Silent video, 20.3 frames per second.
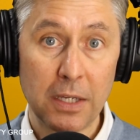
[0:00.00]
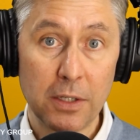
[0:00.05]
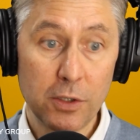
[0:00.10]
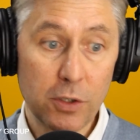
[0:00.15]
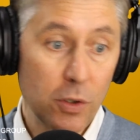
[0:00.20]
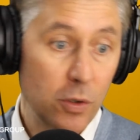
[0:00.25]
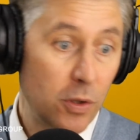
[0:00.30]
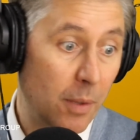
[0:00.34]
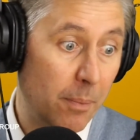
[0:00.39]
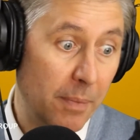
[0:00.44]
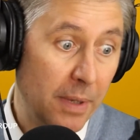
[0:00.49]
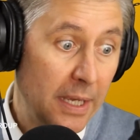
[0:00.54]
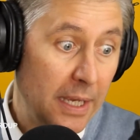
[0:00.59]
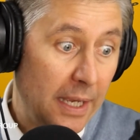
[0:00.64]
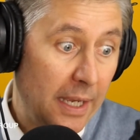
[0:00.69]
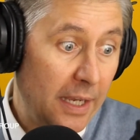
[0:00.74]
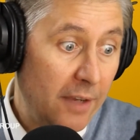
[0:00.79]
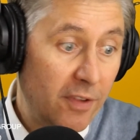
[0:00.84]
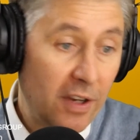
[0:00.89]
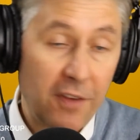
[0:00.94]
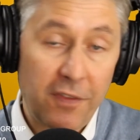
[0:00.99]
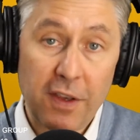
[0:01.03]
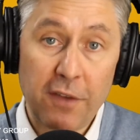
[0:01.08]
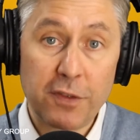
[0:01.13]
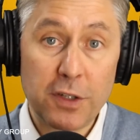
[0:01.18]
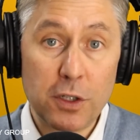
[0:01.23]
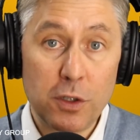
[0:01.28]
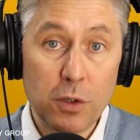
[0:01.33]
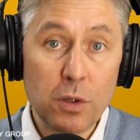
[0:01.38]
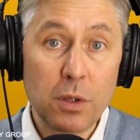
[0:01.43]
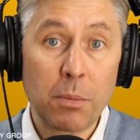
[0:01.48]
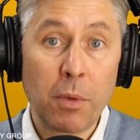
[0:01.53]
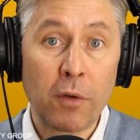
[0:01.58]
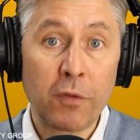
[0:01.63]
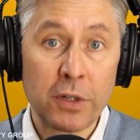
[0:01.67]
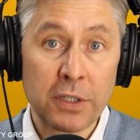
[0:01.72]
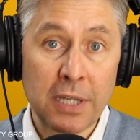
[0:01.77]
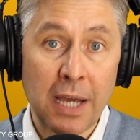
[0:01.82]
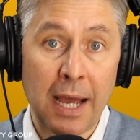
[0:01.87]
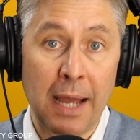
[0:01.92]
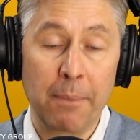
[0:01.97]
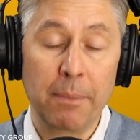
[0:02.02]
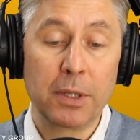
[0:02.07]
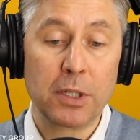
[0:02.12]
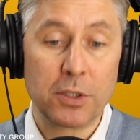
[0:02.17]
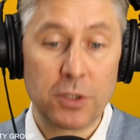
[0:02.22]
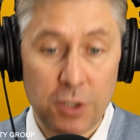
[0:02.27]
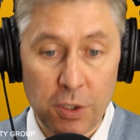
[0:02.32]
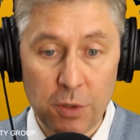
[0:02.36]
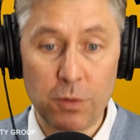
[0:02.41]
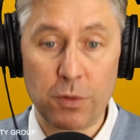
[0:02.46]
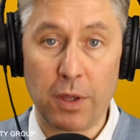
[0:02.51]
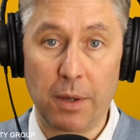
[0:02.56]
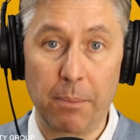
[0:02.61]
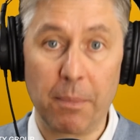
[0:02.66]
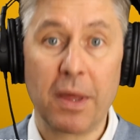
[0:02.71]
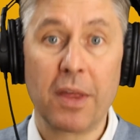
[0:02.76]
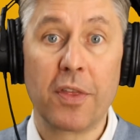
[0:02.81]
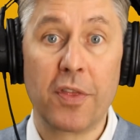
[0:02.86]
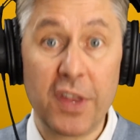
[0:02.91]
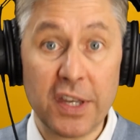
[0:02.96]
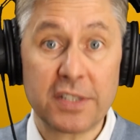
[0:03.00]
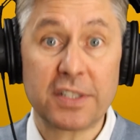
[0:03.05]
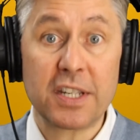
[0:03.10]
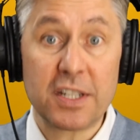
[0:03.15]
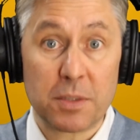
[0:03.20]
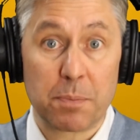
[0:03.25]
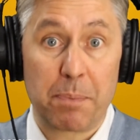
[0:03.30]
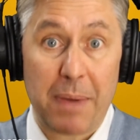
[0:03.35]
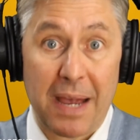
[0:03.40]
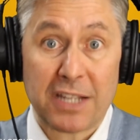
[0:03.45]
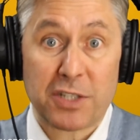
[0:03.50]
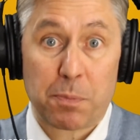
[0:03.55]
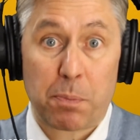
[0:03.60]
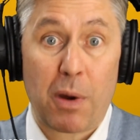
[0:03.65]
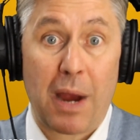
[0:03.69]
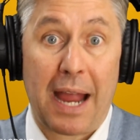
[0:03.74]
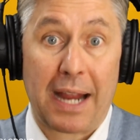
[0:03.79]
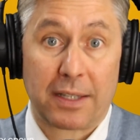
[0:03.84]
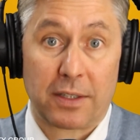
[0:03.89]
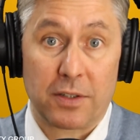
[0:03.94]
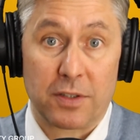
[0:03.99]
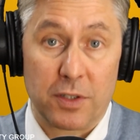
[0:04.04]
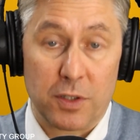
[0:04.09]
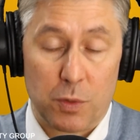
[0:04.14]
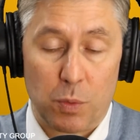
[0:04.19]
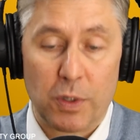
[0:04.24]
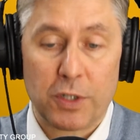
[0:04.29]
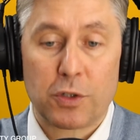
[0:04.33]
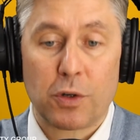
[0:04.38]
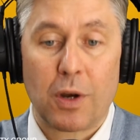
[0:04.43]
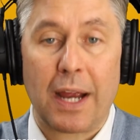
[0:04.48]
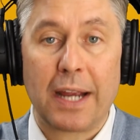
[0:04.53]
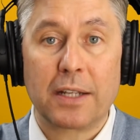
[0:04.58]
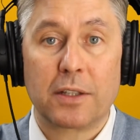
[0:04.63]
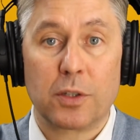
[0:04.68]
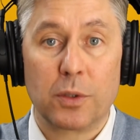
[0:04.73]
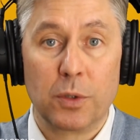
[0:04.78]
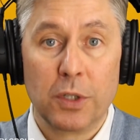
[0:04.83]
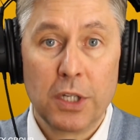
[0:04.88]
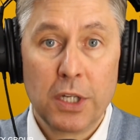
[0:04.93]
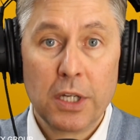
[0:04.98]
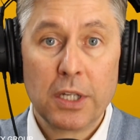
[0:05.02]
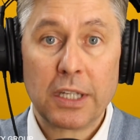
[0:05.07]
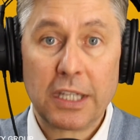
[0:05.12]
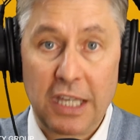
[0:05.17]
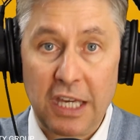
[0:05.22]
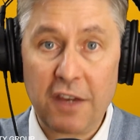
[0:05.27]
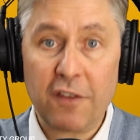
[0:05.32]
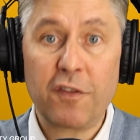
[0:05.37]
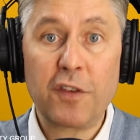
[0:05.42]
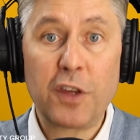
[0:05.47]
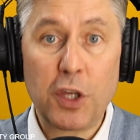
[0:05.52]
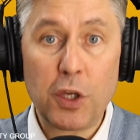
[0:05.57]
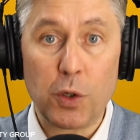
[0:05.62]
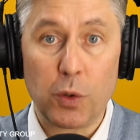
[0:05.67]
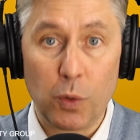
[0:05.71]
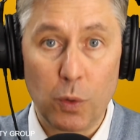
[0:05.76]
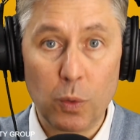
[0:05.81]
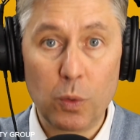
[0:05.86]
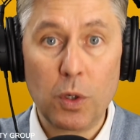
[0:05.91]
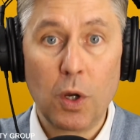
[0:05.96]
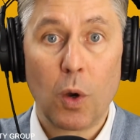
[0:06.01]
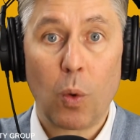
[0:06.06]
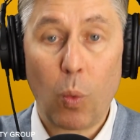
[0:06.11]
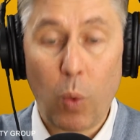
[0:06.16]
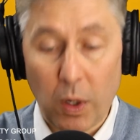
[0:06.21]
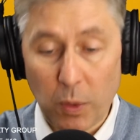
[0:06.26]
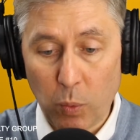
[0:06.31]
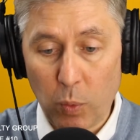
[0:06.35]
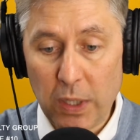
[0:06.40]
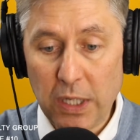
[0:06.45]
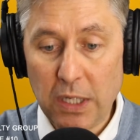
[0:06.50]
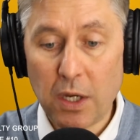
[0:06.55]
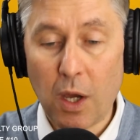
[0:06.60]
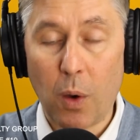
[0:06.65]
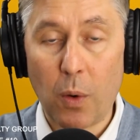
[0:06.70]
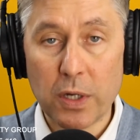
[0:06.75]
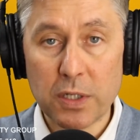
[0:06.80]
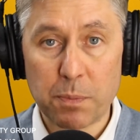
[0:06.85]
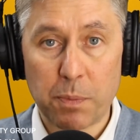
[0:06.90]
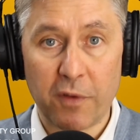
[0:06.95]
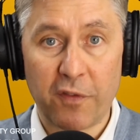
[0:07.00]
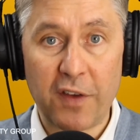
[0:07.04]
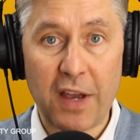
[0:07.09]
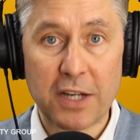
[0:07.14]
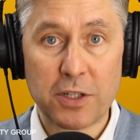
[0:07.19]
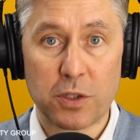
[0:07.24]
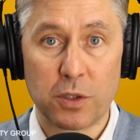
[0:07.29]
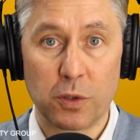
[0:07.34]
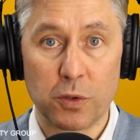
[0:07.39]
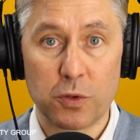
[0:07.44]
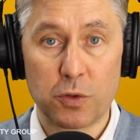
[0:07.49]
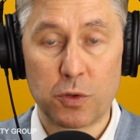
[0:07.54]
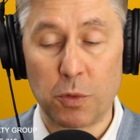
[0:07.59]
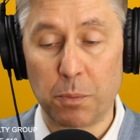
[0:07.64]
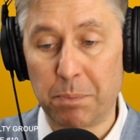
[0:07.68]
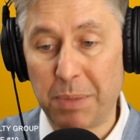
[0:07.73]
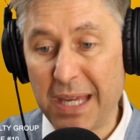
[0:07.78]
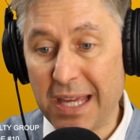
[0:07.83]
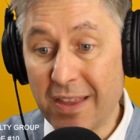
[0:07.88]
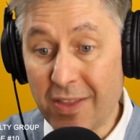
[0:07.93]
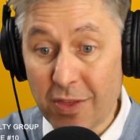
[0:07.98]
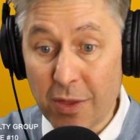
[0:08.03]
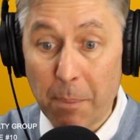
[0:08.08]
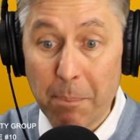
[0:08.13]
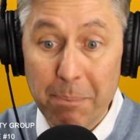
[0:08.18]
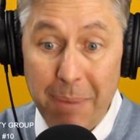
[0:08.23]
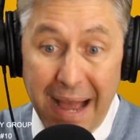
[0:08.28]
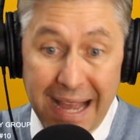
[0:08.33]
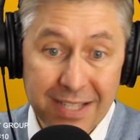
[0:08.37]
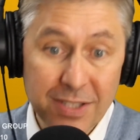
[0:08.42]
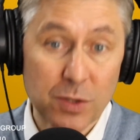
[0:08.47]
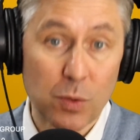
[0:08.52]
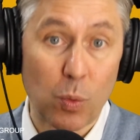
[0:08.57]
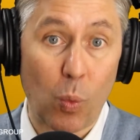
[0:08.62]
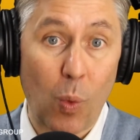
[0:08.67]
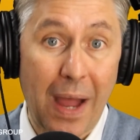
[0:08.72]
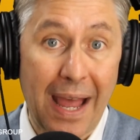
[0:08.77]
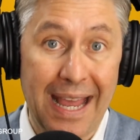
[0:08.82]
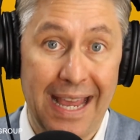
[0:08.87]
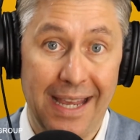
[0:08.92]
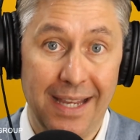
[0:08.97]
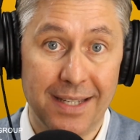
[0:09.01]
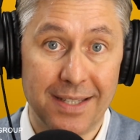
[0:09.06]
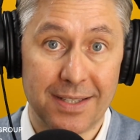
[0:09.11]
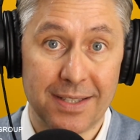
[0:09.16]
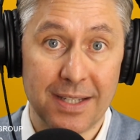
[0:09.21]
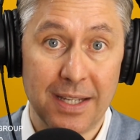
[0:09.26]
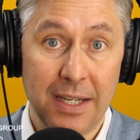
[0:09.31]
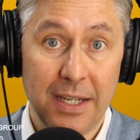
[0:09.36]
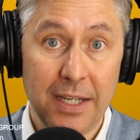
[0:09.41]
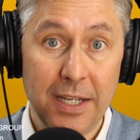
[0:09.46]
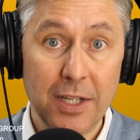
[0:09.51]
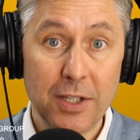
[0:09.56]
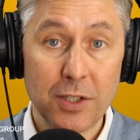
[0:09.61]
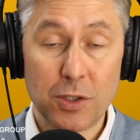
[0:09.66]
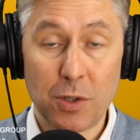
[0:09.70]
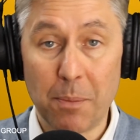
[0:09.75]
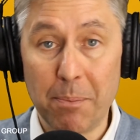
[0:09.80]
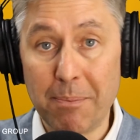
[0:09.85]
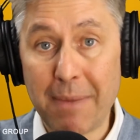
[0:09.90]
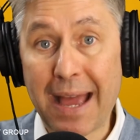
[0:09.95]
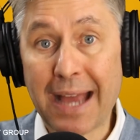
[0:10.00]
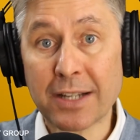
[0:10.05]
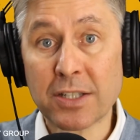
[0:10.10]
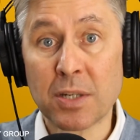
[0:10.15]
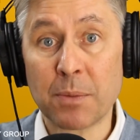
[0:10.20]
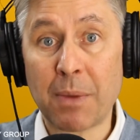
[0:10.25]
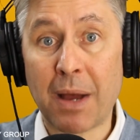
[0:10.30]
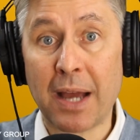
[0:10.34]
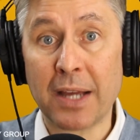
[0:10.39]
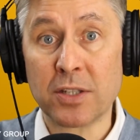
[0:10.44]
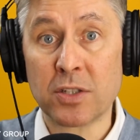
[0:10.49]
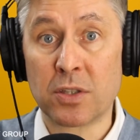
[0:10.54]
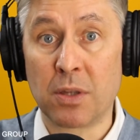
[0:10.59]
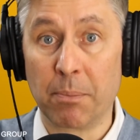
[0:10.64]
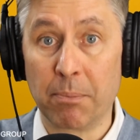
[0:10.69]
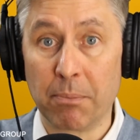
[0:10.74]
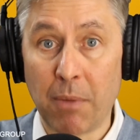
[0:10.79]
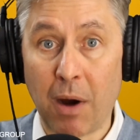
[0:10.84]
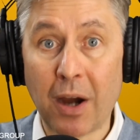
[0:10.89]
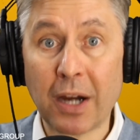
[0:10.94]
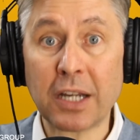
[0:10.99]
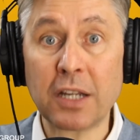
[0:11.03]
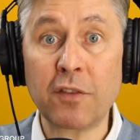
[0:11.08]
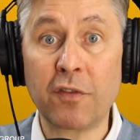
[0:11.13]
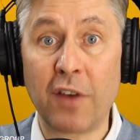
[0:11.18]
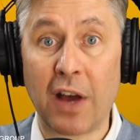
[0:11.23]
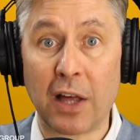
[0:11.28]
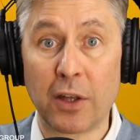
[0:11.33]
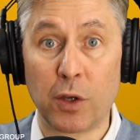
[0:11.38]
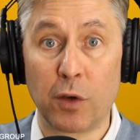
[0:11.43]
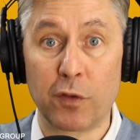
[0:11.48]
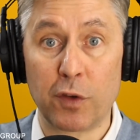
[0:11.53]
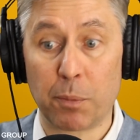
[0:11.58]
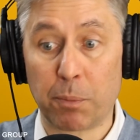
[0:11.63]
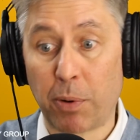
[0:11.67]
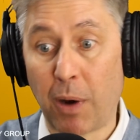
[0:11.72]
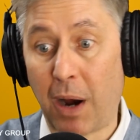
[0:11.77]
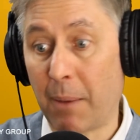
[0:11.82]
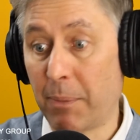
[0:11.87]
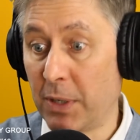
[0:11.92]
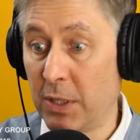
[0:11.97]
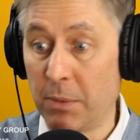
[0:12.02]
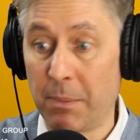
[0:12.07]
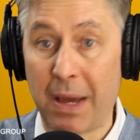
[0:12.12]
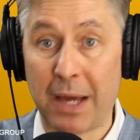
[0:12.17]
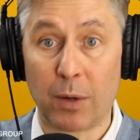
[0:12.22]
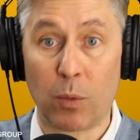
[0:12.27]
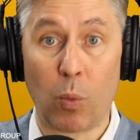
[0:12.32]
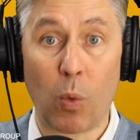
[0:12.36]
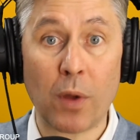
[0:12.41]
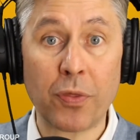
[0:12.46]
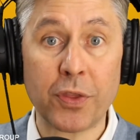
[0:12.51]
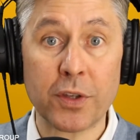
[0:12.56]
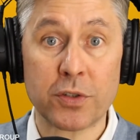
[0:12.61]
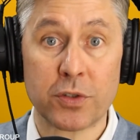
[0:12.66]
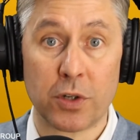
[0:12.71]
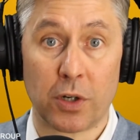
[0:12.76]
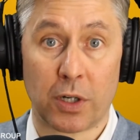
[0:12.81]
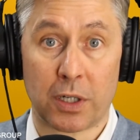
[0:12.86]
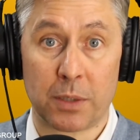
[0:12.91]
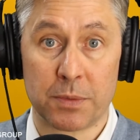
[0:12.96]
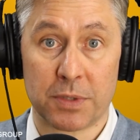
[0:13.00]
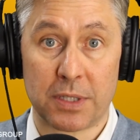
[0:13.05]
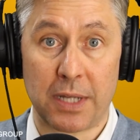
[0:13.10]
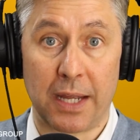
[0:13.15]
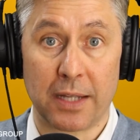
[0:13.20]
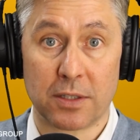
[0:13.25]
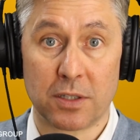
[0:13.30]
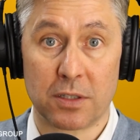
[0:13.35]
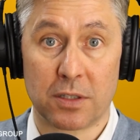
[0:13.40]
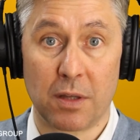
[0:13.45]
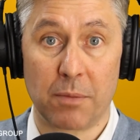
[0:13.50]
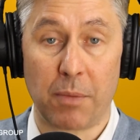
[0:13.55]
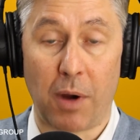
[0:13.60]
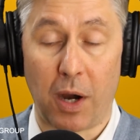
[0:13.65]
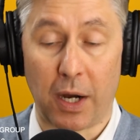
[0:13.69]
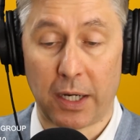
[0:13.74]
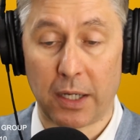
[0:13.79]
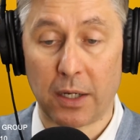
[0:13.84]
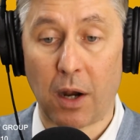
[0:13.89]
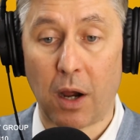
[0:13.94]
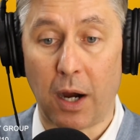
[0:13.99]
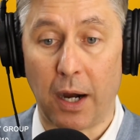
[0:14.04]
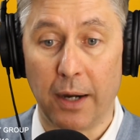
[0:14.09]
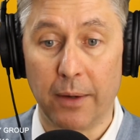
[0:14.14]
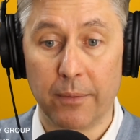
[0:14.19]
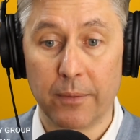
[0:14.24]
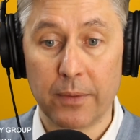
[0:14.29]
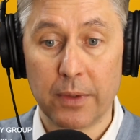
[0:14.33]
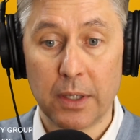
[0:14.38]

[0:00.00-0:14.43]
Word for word: Do them, even if you have to do them over time. Do them. This is best practices. We're trying to give you what we know as professionals to be the best ways to maximize the market value of your property, no matter what the circumstances the market are.